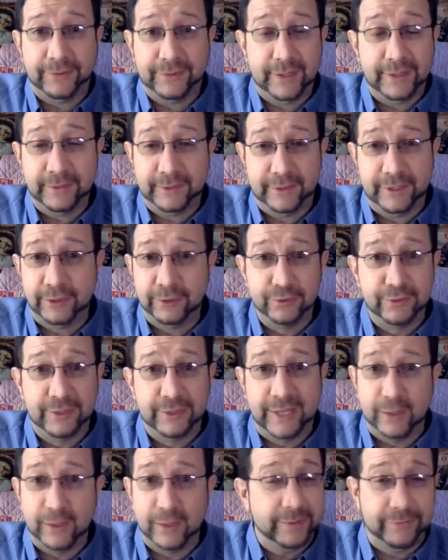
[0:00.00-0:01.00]
I've seen children
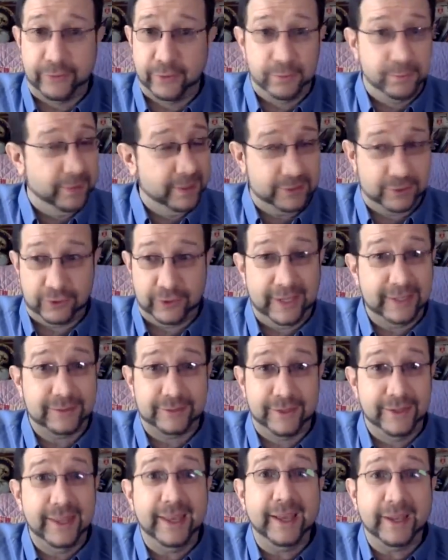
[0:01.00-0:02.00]
taken away for much
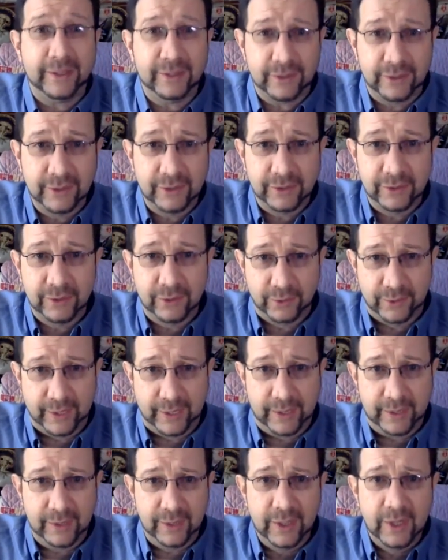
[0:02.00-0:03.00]
less than that.
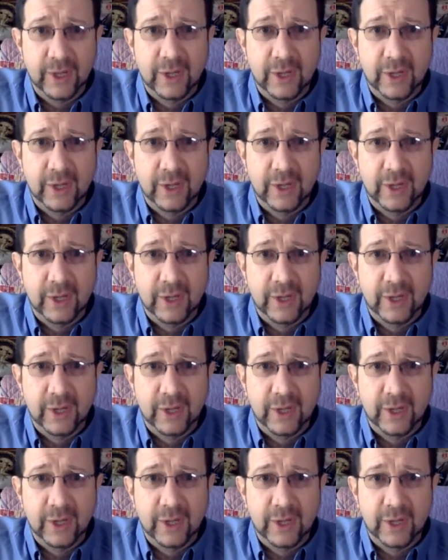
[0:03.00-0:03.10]
Okay.